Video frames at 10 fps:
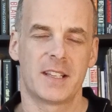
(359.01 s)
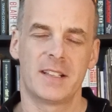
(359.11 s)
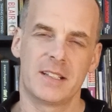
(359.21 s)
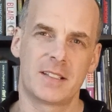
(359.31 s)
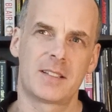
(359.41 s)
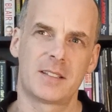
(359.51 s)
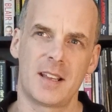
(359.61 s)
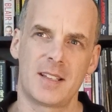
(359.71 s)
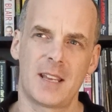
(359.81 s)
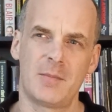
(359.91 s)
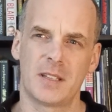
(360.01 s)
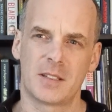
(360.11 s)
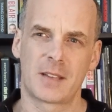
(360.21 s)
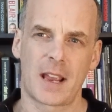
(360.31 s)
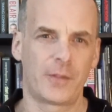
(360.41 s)
Then it seems
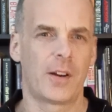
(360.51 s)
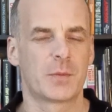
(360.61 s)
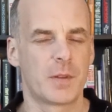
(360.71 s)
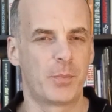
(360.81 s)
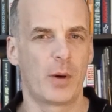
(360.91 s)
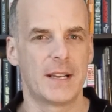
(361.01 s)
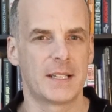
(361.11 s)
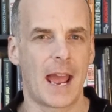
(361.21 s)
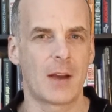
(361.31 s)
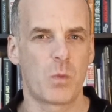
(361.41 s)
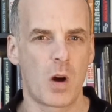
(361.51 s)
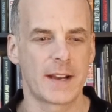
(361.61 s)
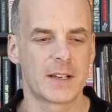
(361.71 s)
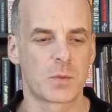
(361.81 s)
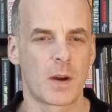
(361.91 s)
it's sacrificed with bread and
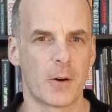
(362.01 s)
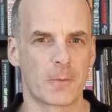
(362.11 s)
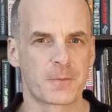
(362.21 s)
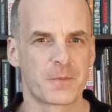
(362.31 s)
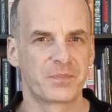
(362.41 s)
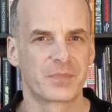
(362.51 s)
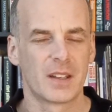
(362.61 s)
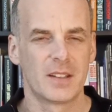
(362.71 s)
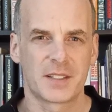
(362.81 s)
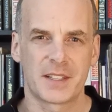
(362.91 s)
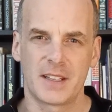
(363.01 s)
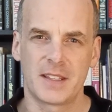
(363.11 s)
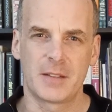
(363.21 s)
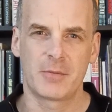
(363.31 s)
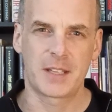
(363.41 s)
wine as well. So there